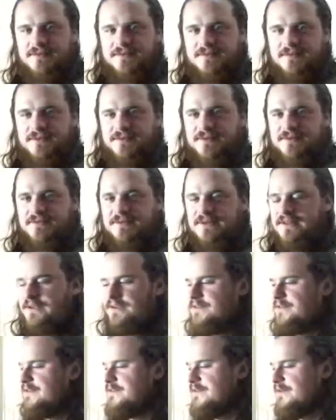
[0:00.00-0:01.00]
Really,
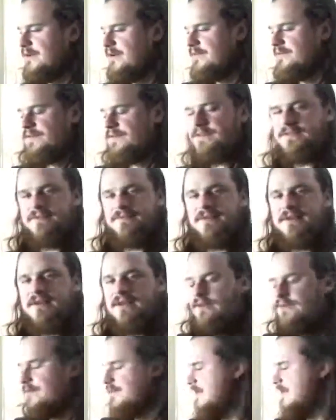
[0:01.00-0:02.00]
you offer some,
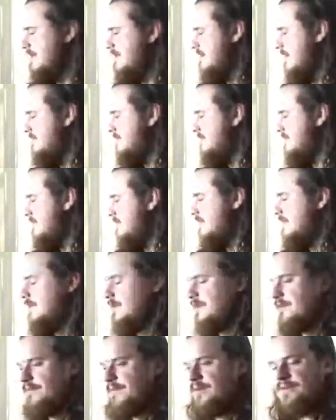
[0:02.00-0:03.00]
with that same
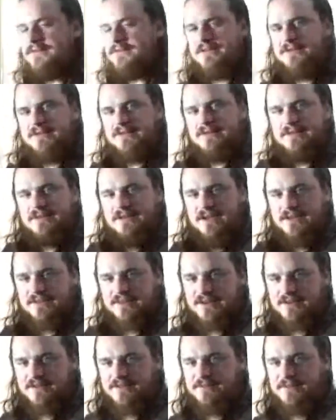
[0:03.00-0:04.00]
circular motion that
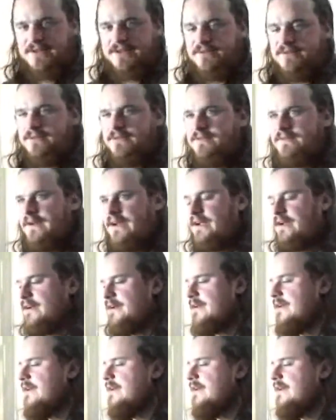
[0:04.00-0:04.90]
I was making with the fire,